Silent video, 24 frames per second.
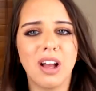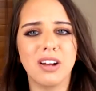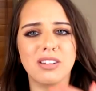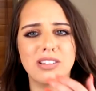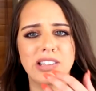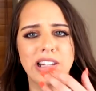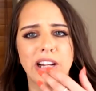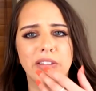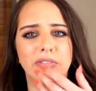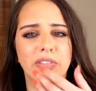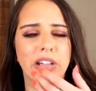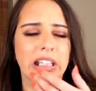That
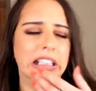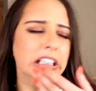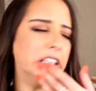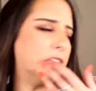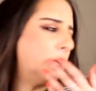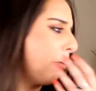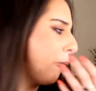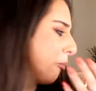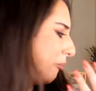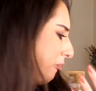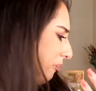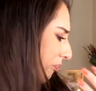was lovely.
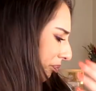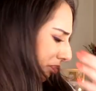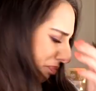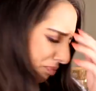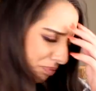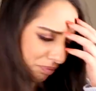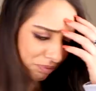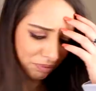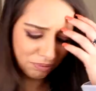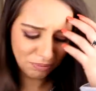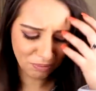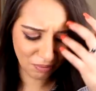
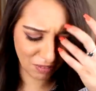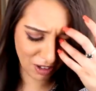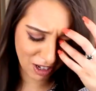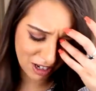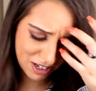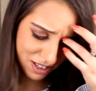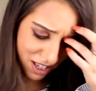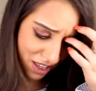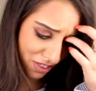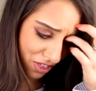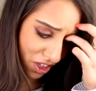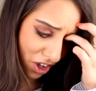
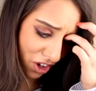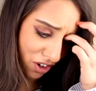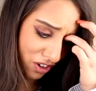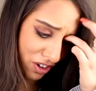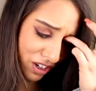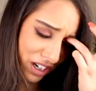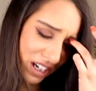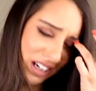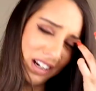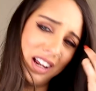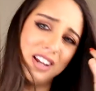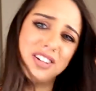Like I said, the
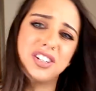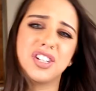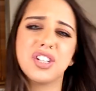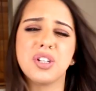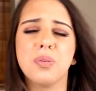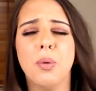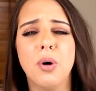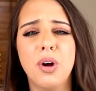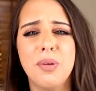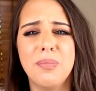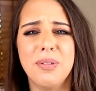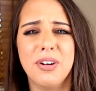only like
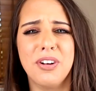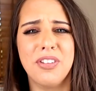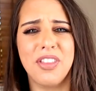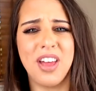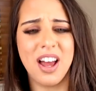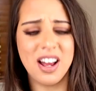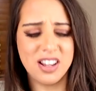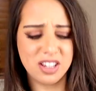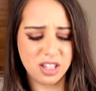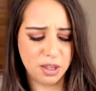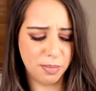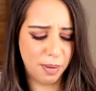disappointment on
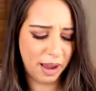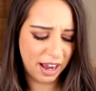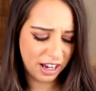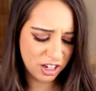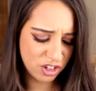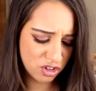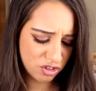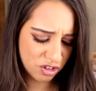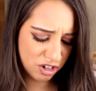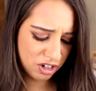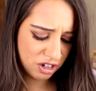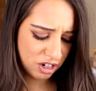that is the
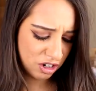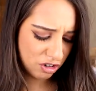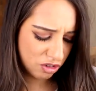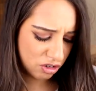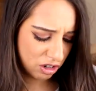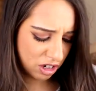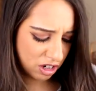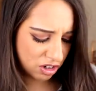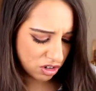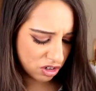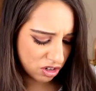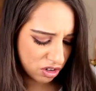pastry. It
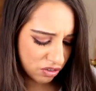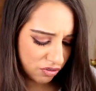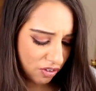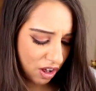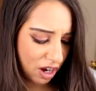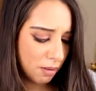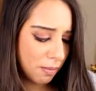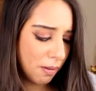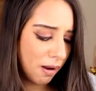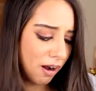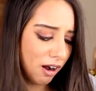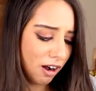literally just
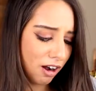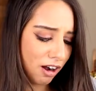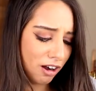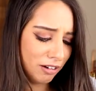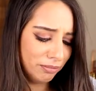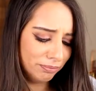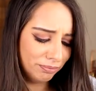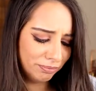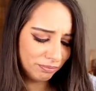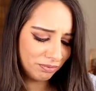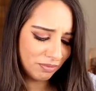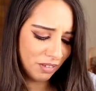fell
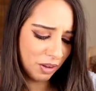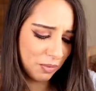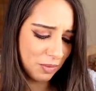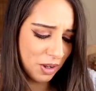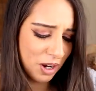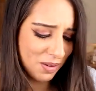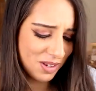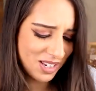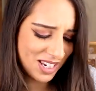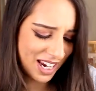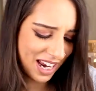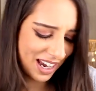apart
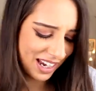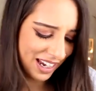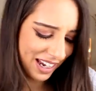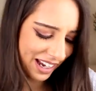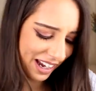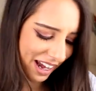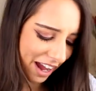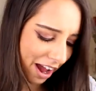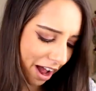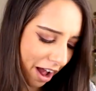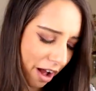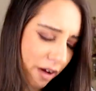when I was
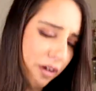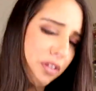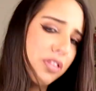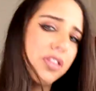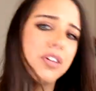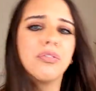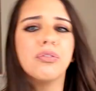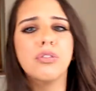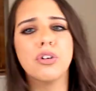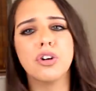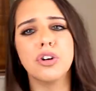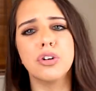taking it out of
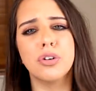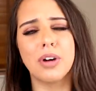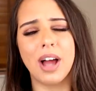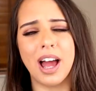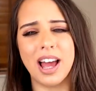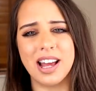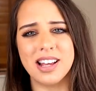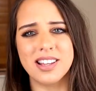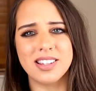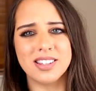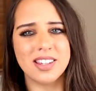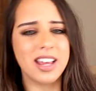the foil
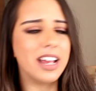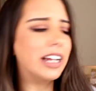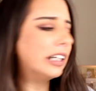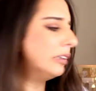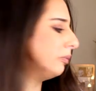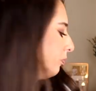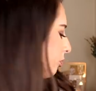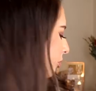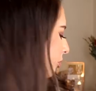casing.